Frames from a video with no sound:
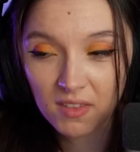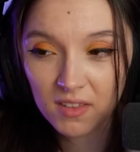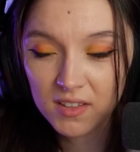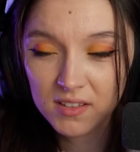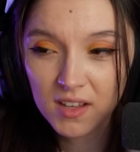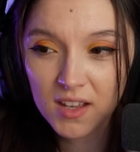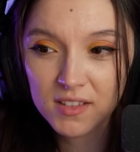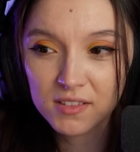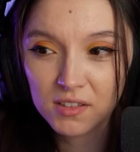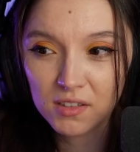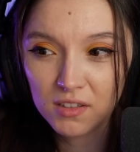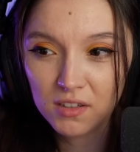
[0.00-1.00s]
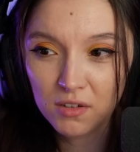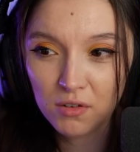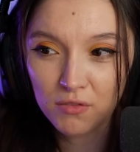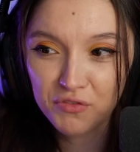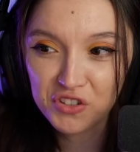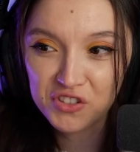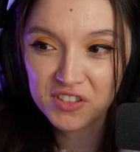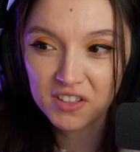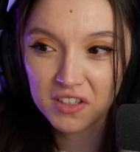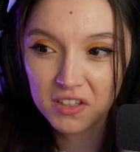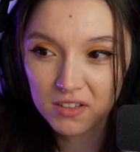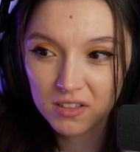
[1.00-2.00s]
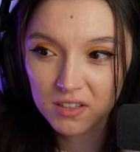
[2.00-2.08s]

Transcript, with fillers: This guy is uh, really convincing here.